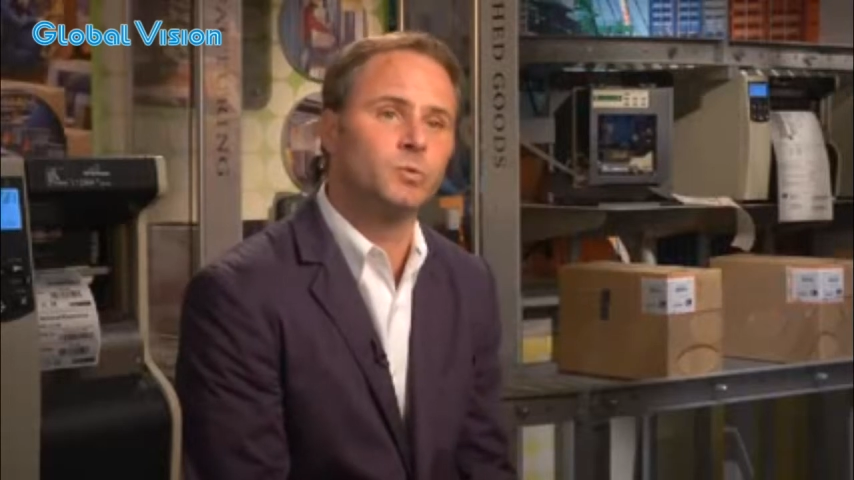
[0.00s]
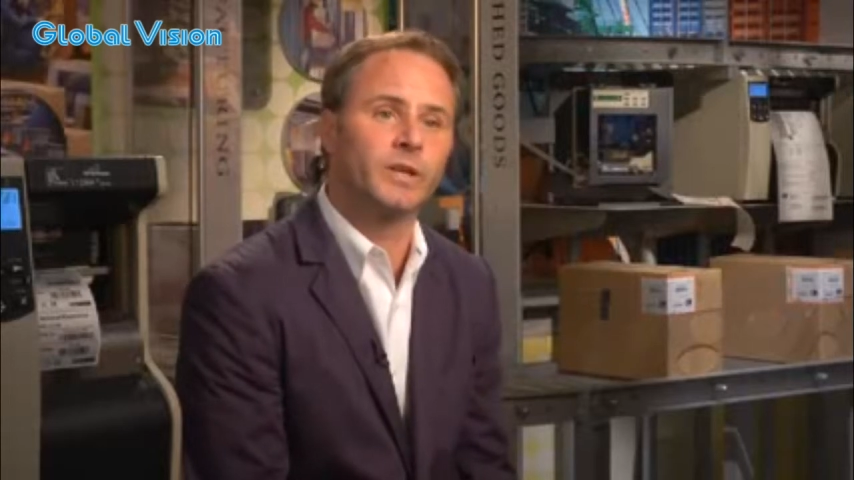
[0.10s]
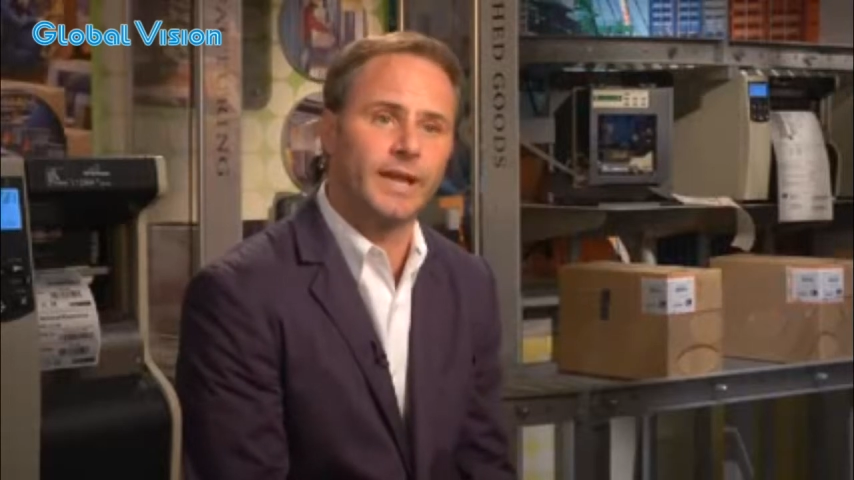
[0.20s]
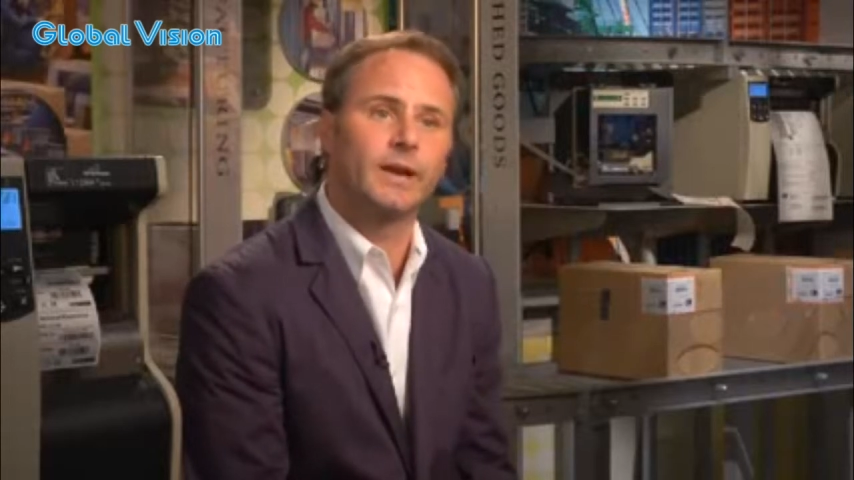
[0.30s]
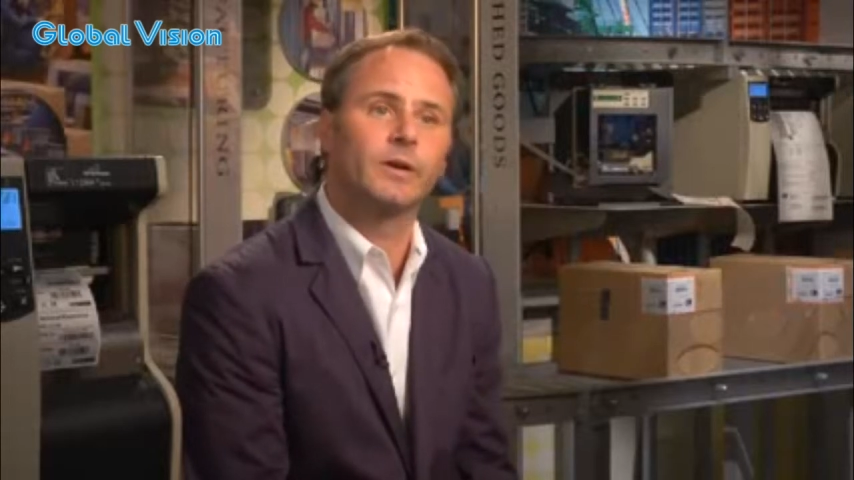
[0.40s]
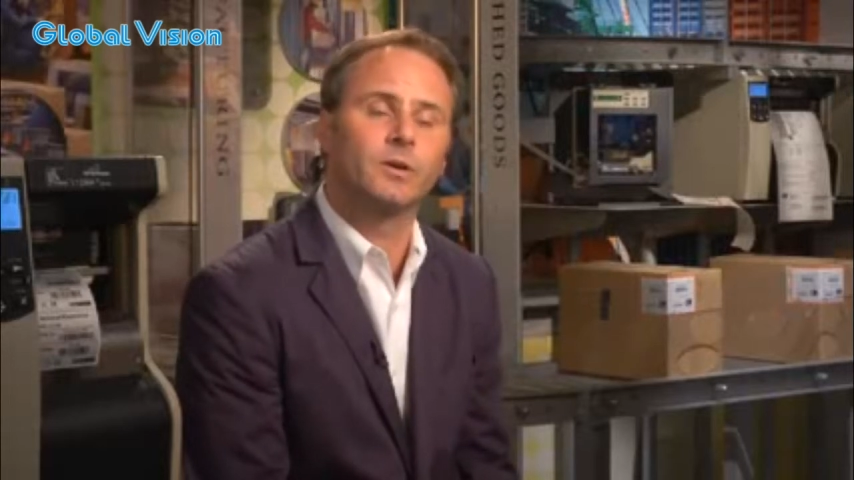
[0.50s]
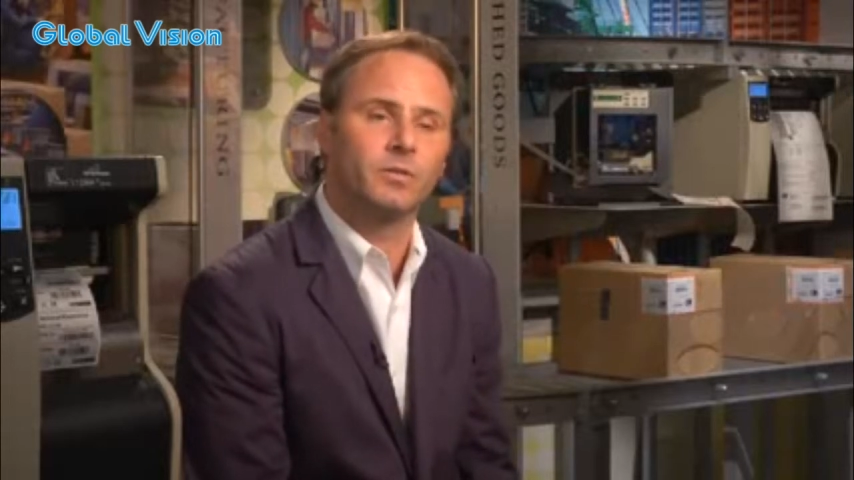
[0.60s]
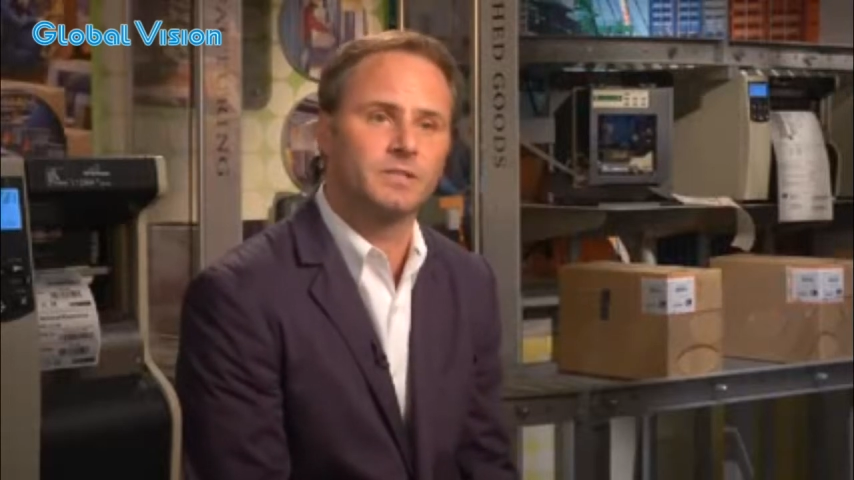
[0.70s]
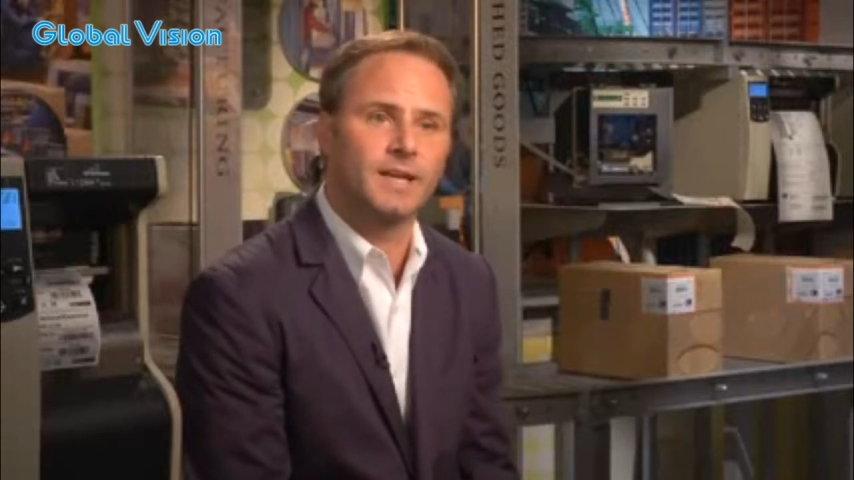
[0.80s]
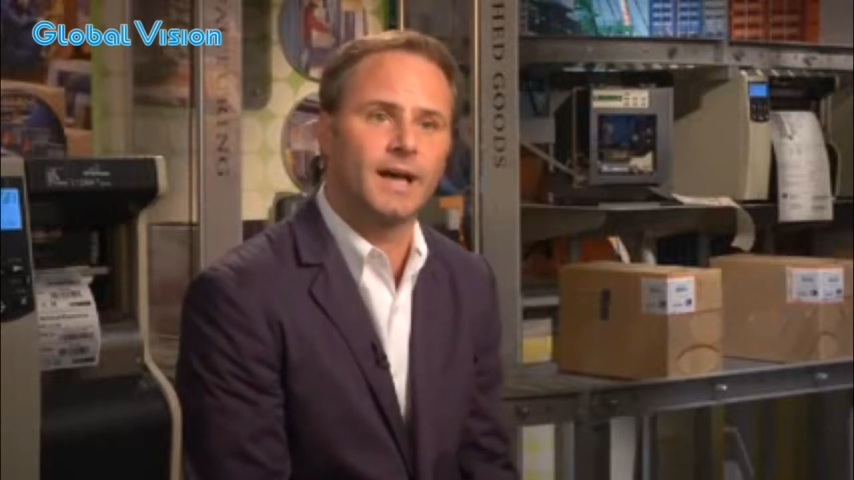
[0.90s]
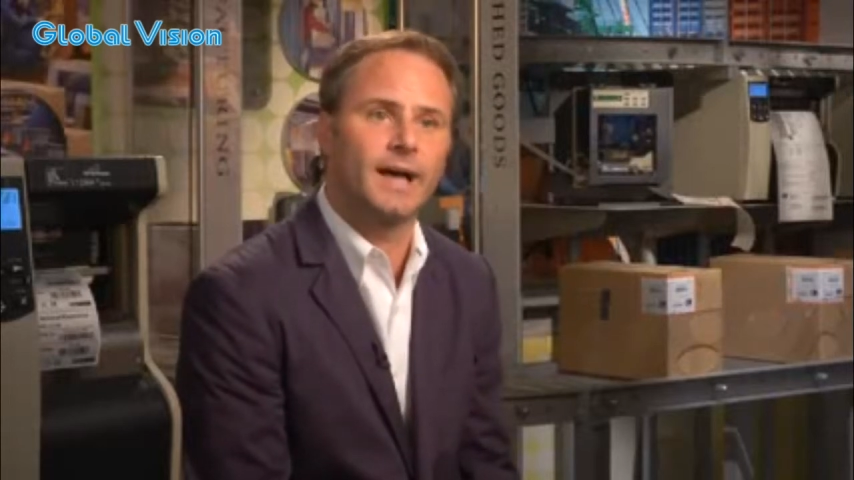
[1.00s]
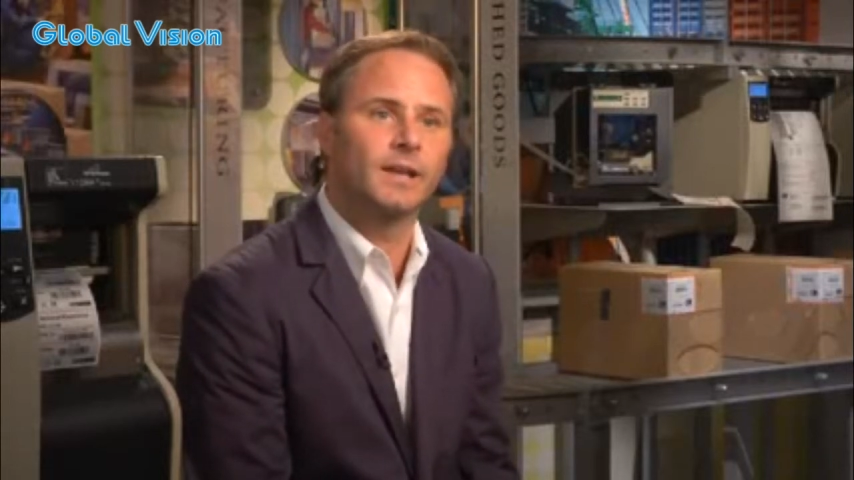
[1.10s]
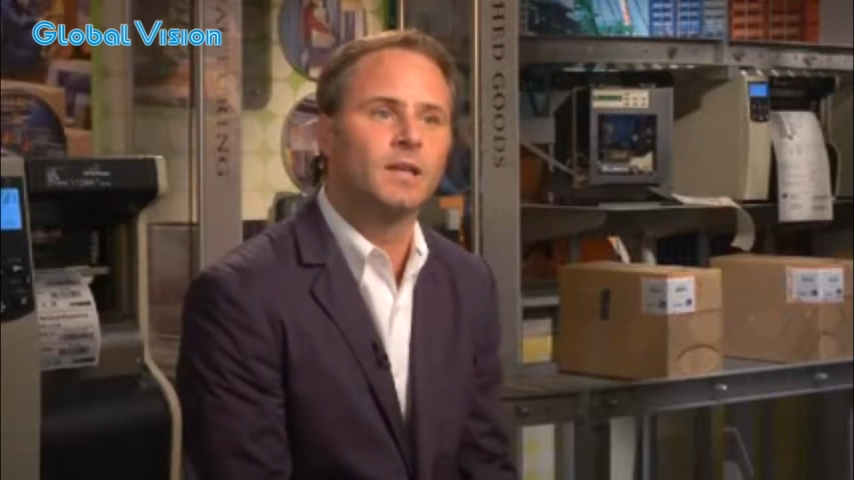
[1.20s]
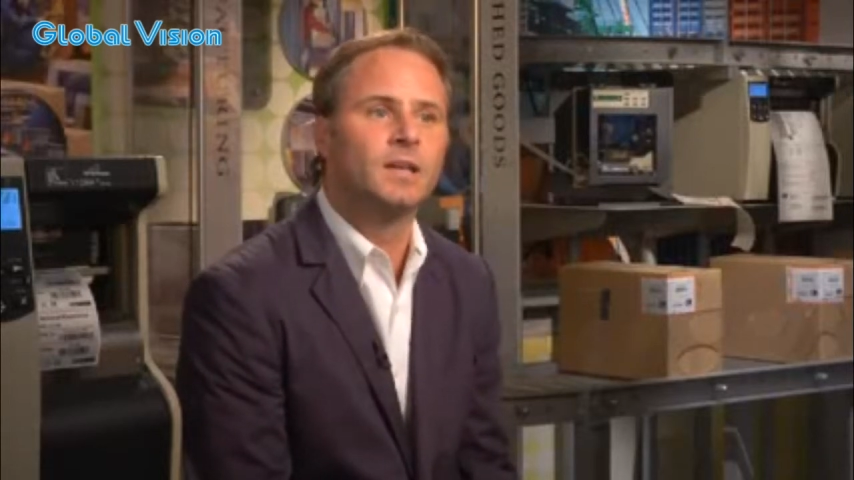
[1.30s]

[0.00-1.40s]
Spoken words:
want to carry on the tag.